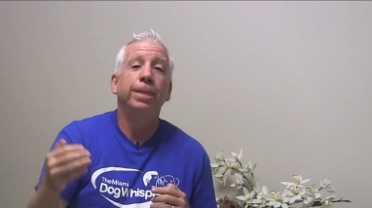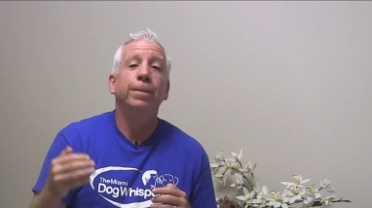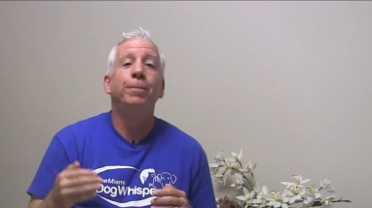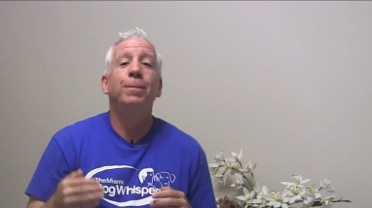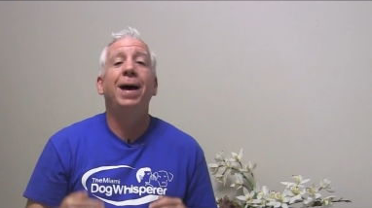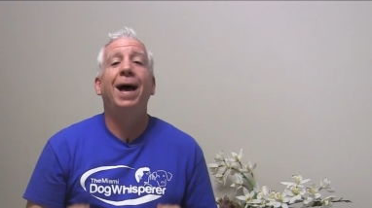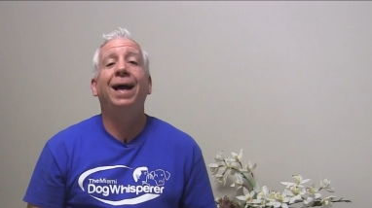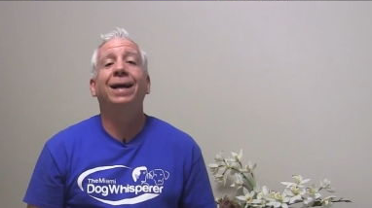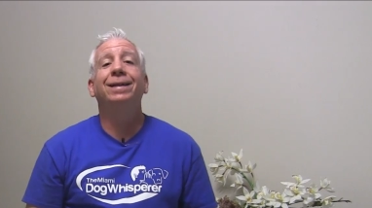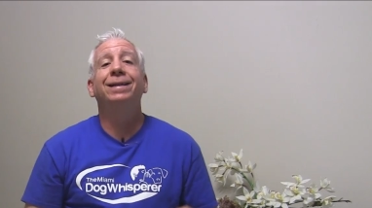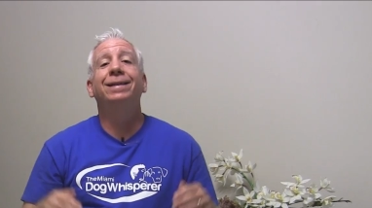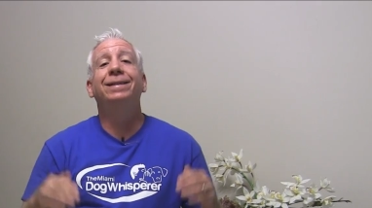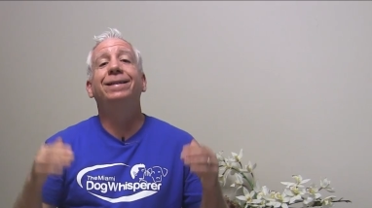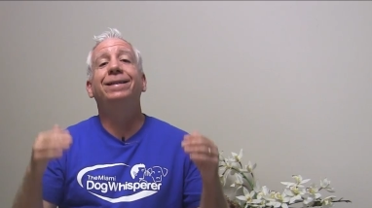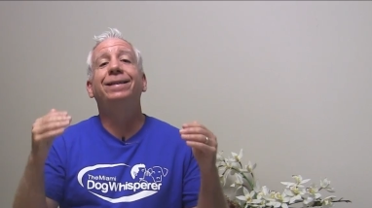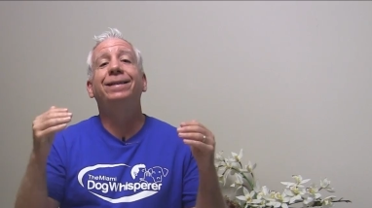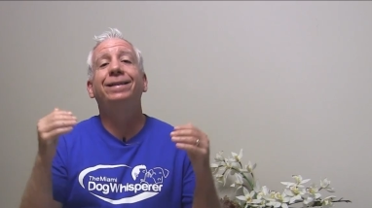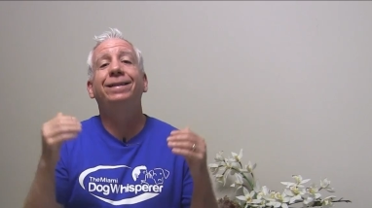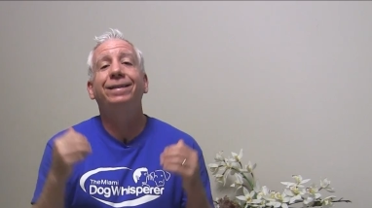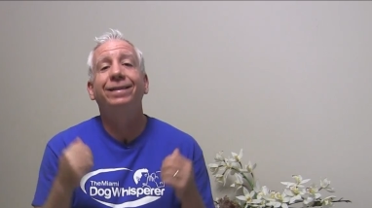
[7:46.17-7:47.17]
Magnus
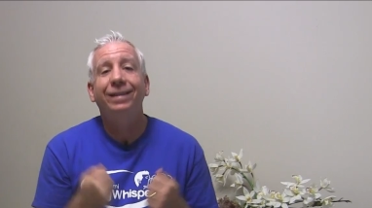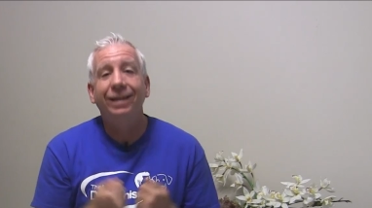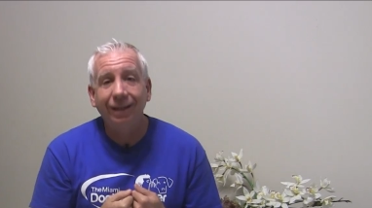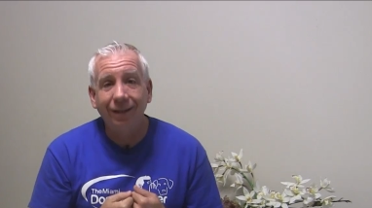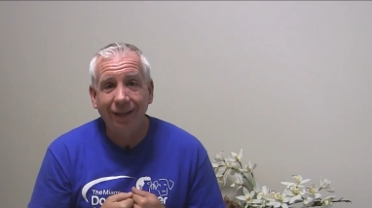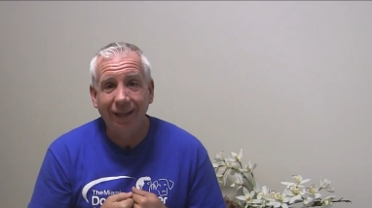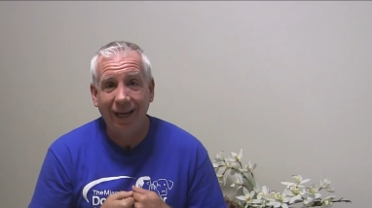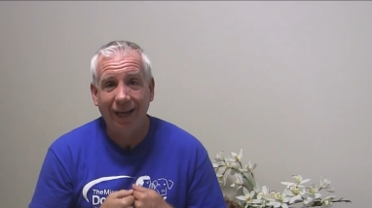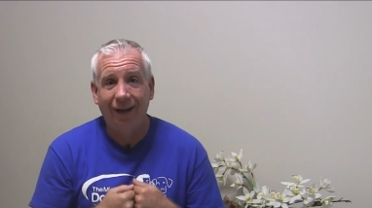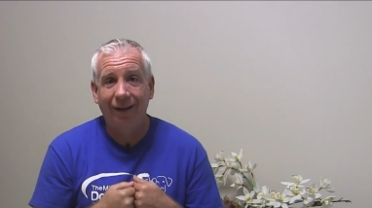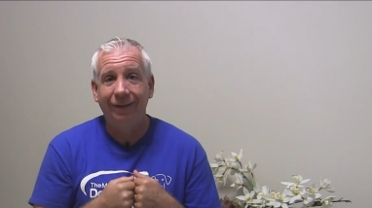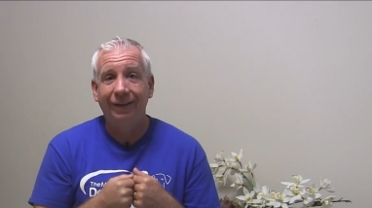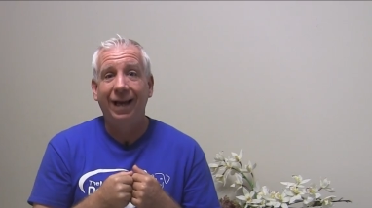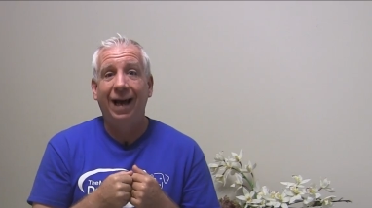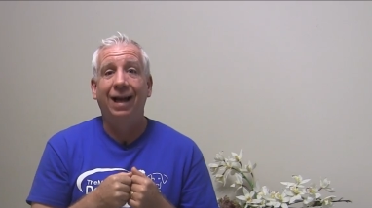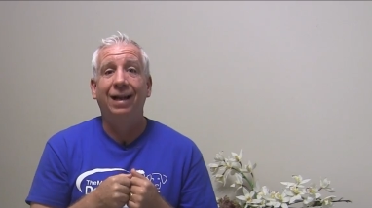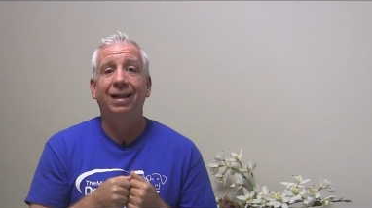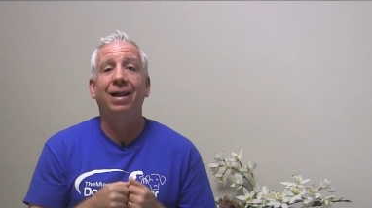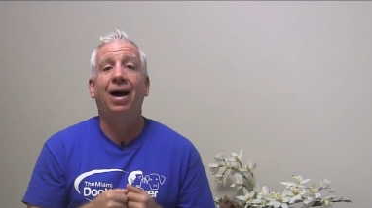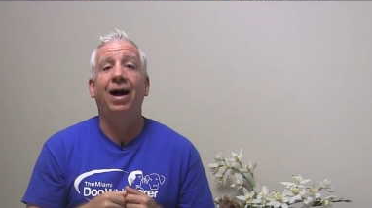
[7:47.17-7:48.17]
still held
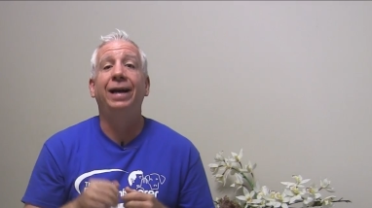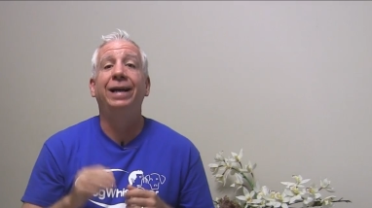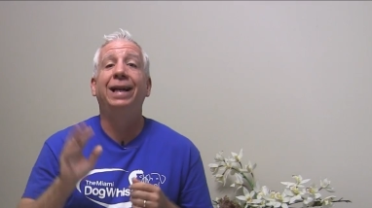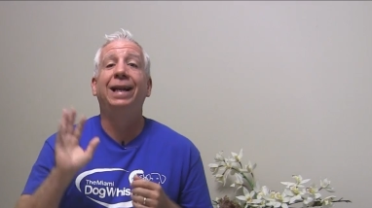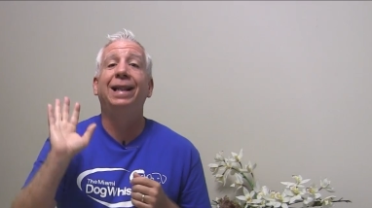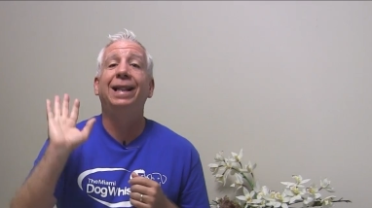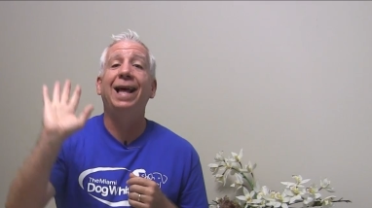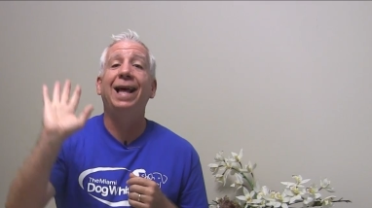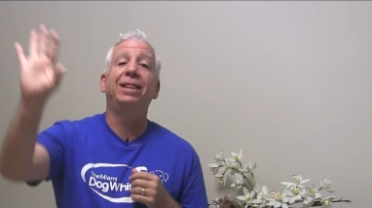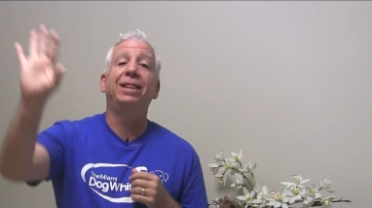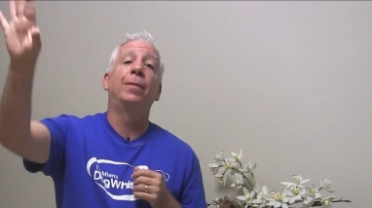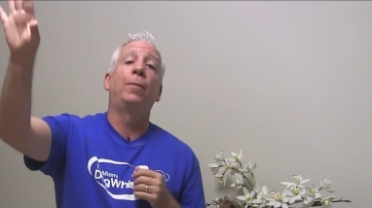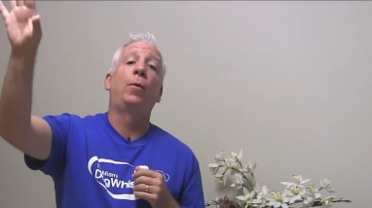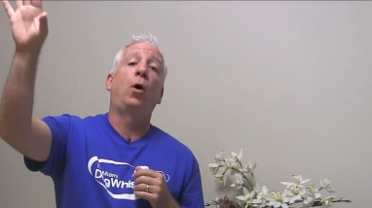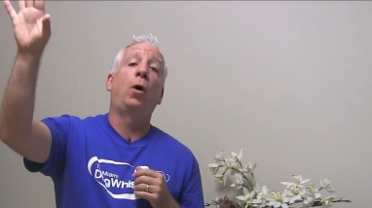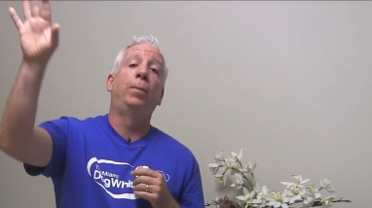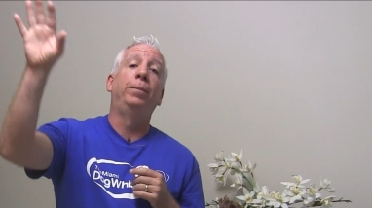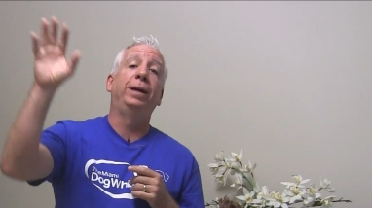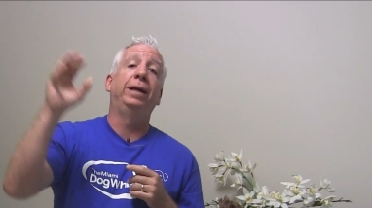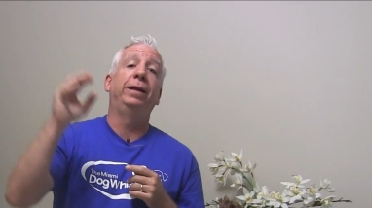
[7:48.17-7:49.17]
that line and let them
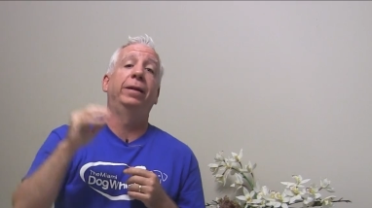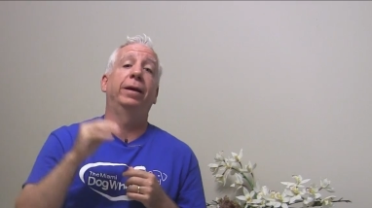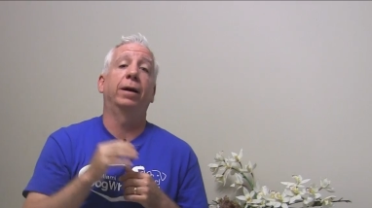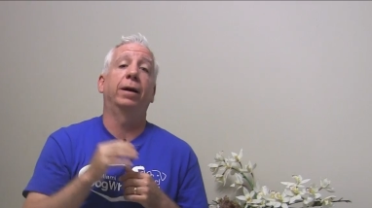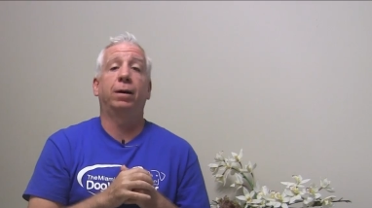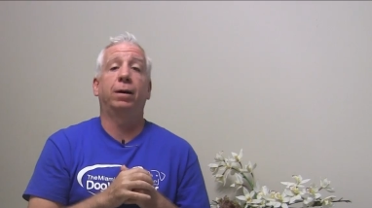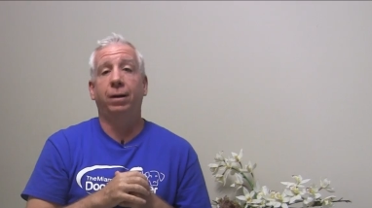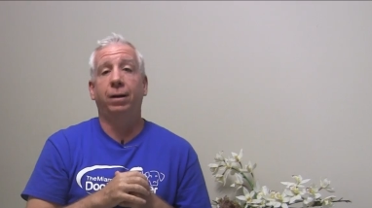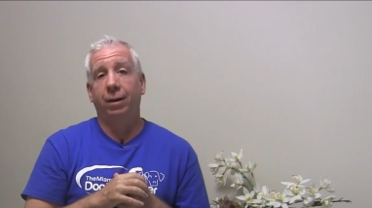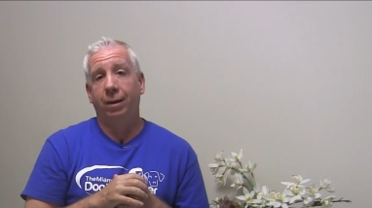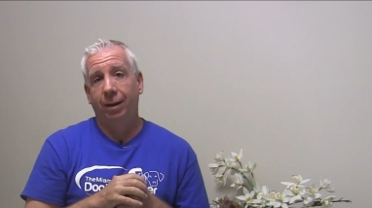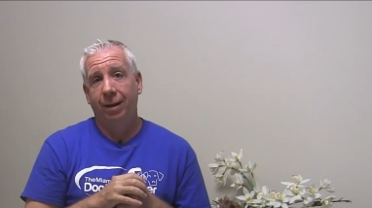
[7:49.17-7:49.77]
all be there.